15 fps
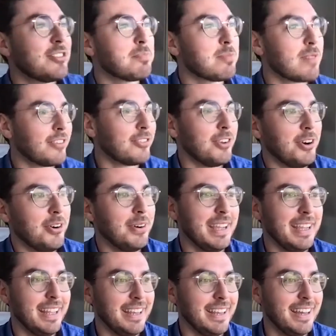
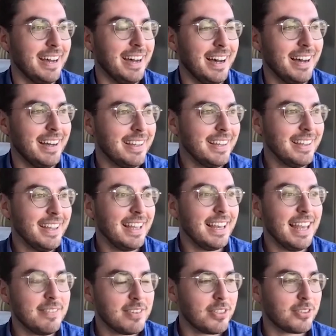espresso in
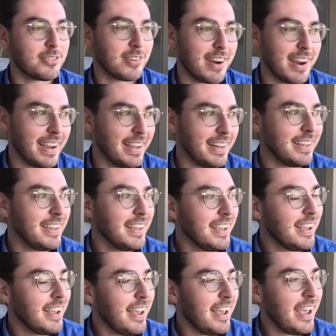11th grade,
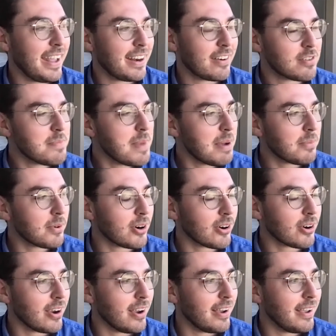and I
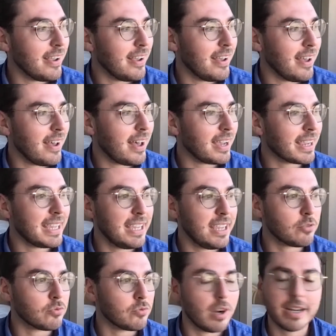remember a
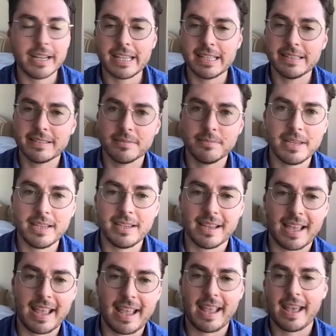kid running into me
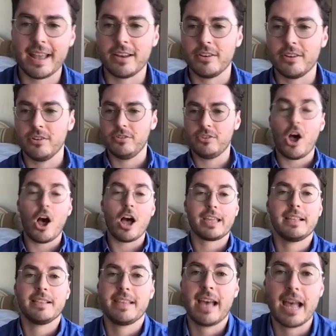and
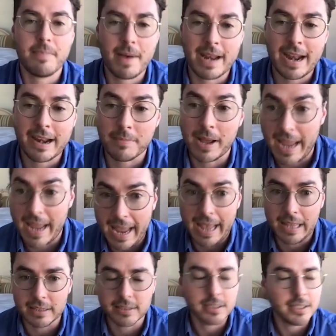knocking the iPad out of my hand.